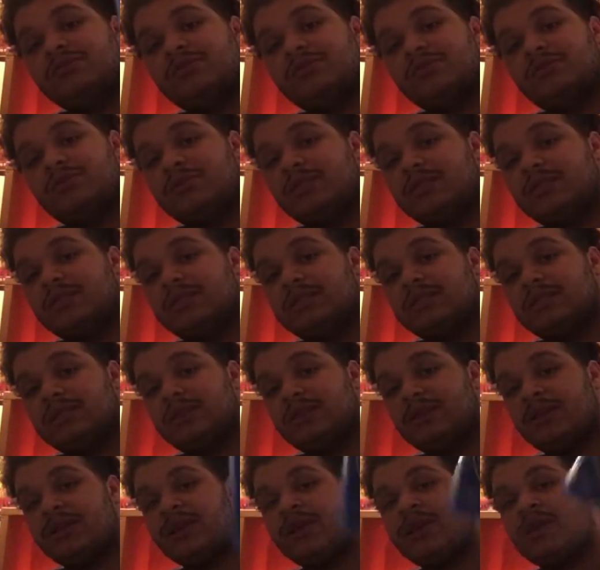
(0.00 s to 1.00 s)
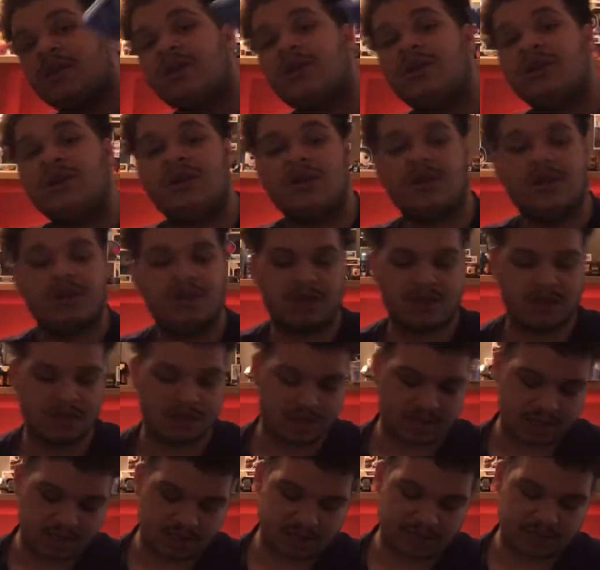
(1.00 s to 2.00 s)
you can see there.
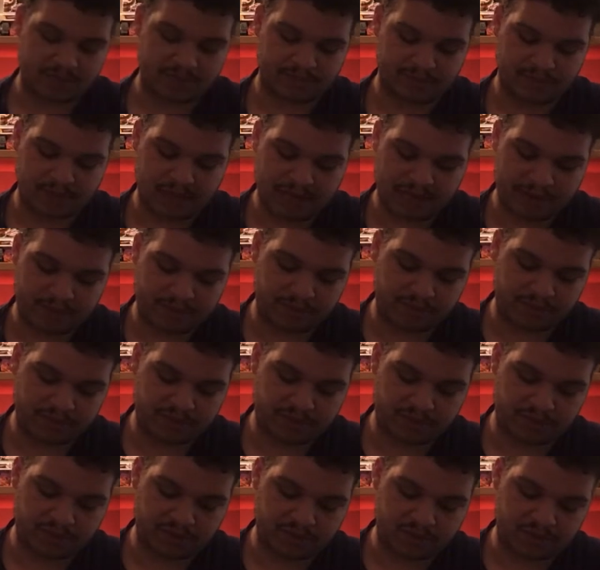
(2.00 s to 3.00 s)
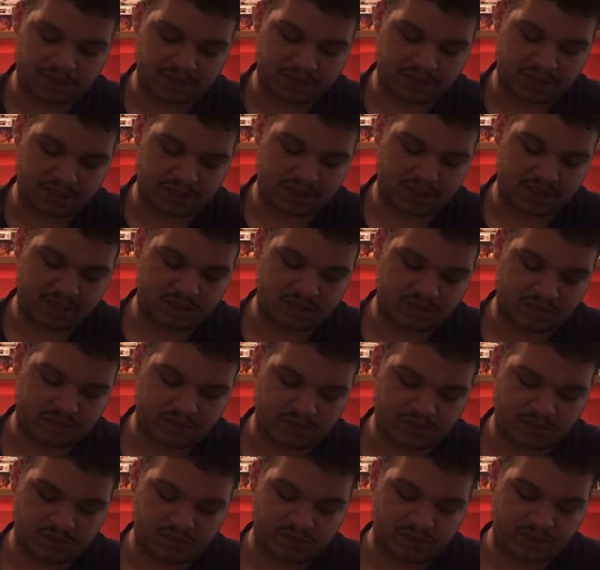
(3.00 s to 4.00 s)
I prefer the
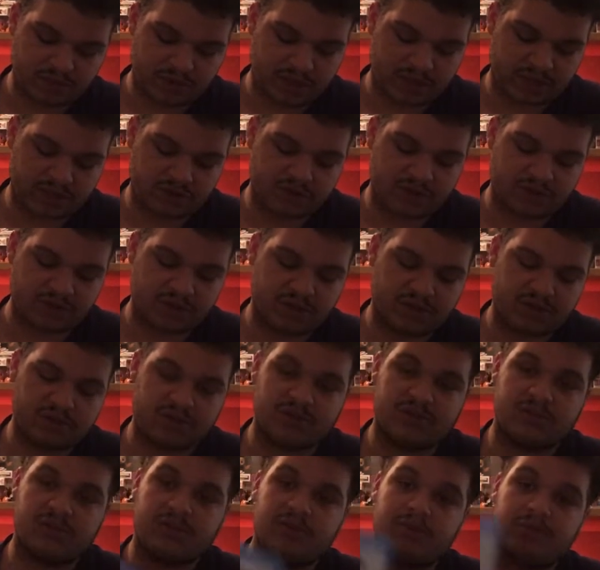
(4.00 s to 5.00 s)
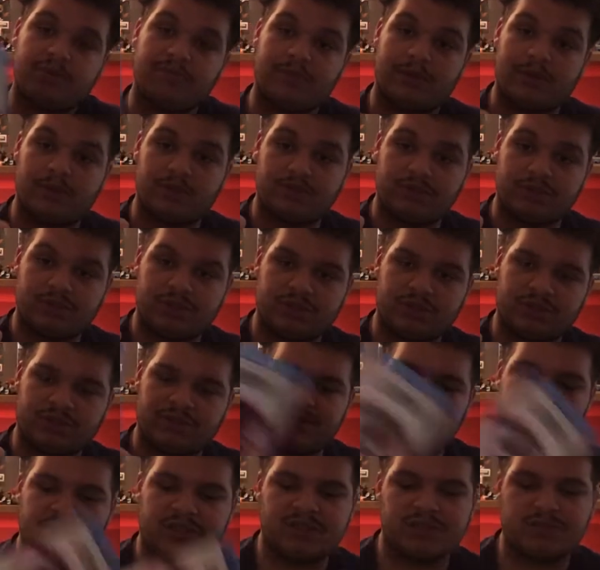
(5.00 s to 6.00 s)
regular poster
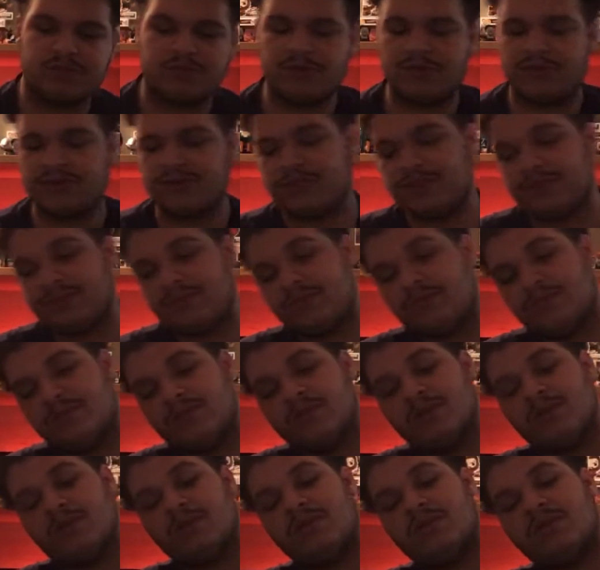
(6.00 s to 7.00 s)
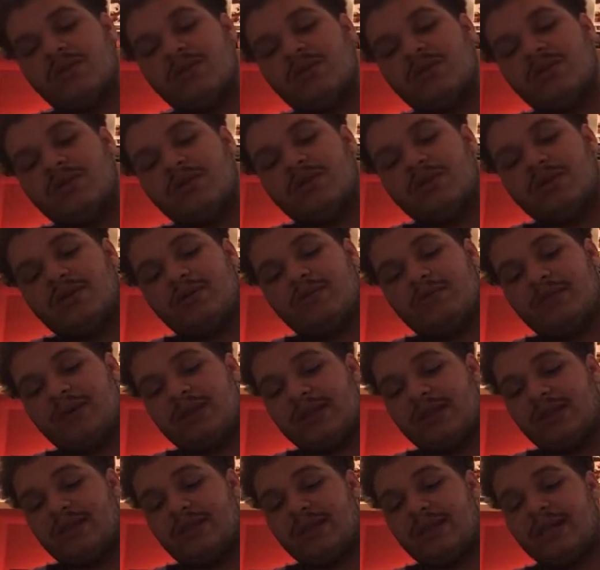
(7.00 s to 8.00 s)
for this movie. But
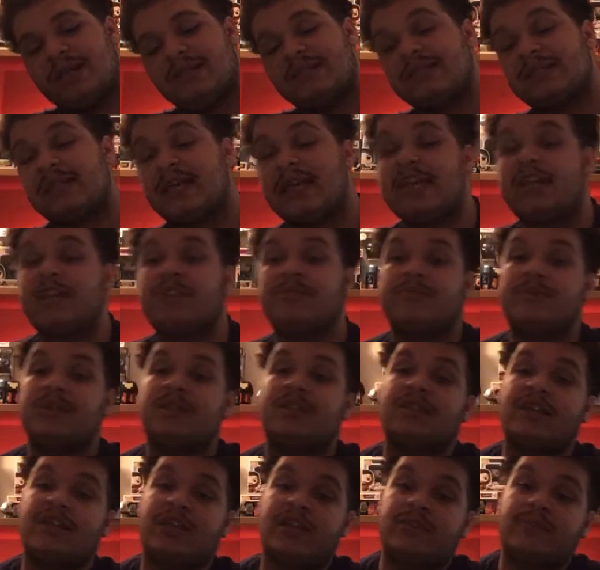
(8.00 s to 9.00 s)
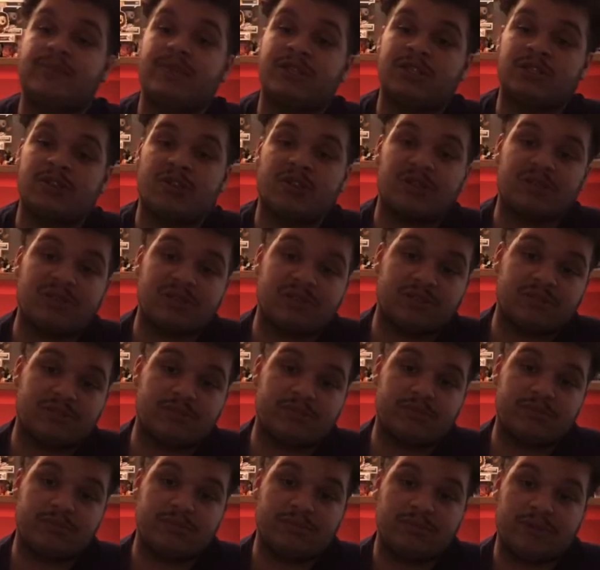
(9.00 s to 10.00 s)
yeah, that is Candyman. Candyman's
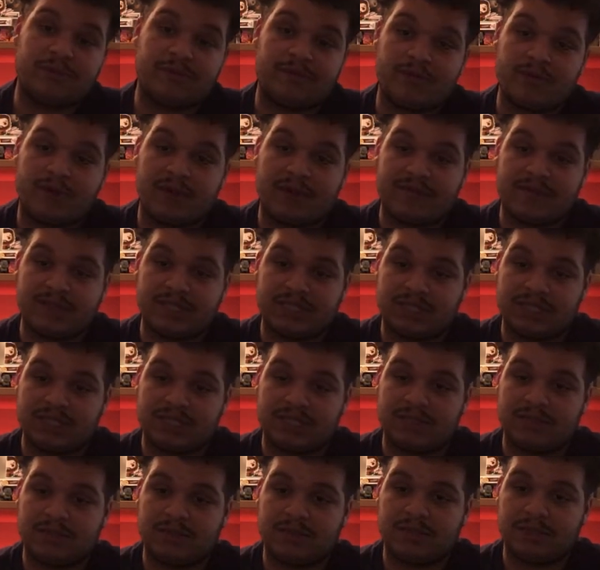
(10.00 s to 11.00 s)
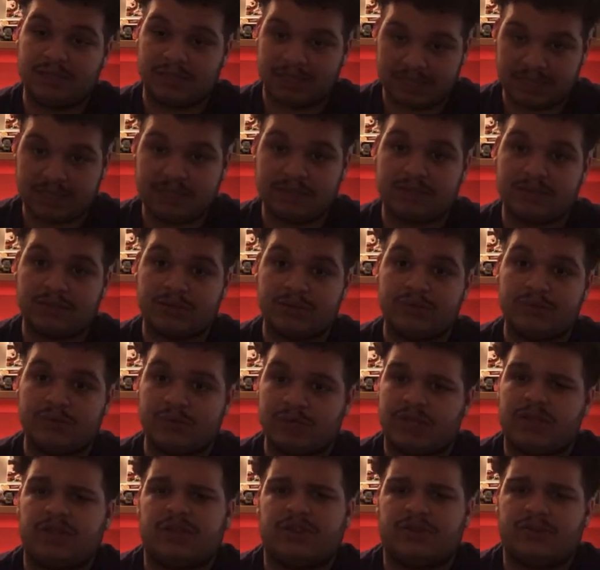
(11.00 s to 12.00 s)
awesome. If you haven't seen it, what
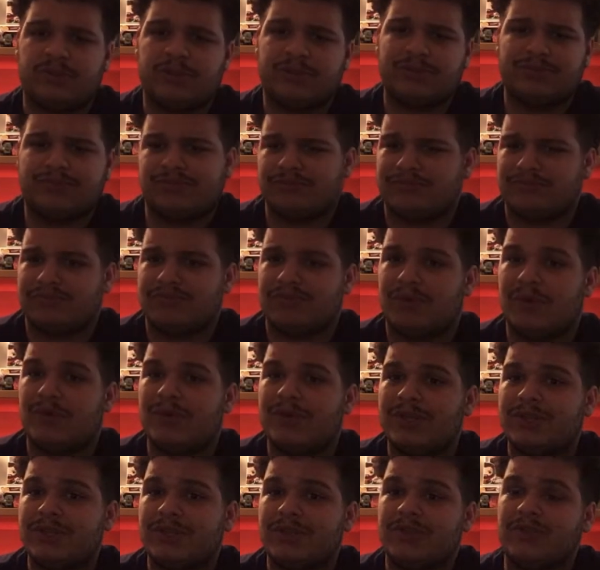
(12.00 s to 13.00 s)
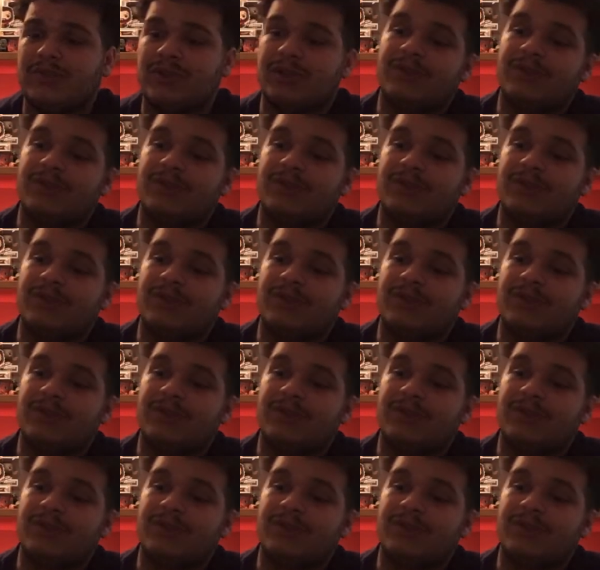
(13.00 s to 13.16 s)
are you doing? What are you doing?